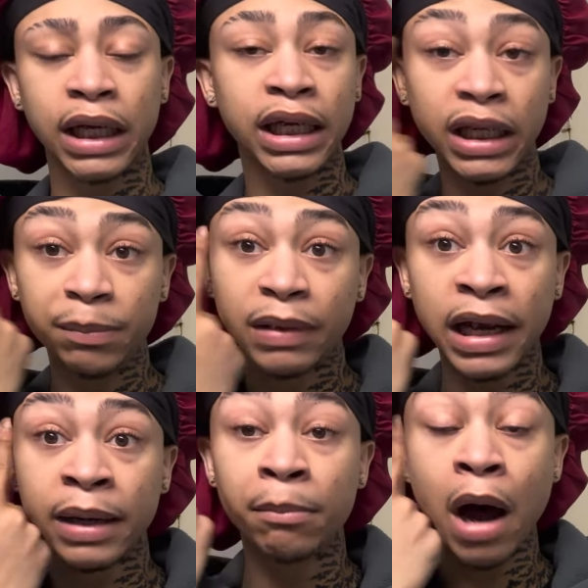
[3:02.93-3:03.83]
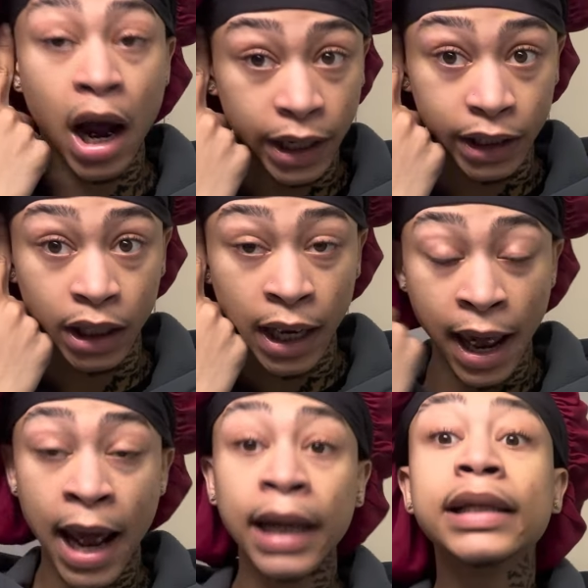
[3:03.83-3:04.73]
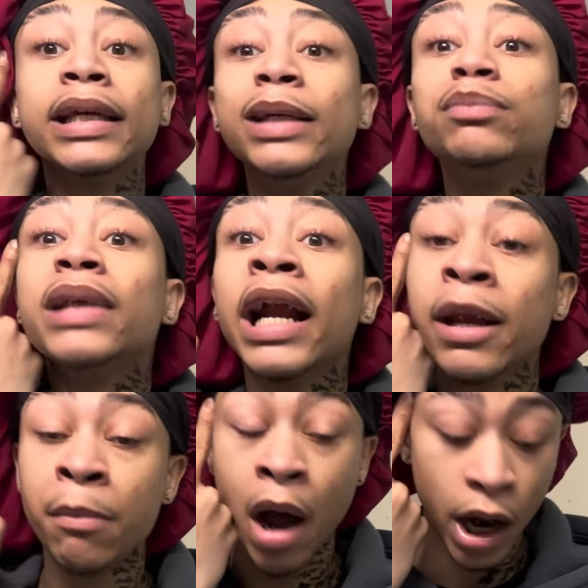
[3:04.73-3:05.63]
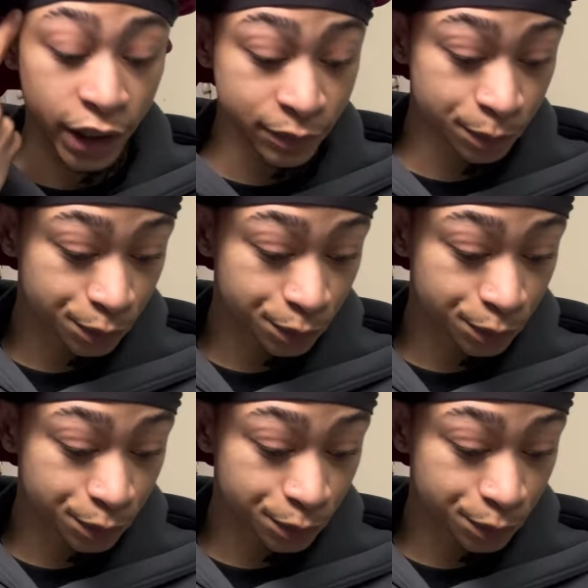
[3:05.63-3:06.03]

Keep that in mind. Keep that in mind.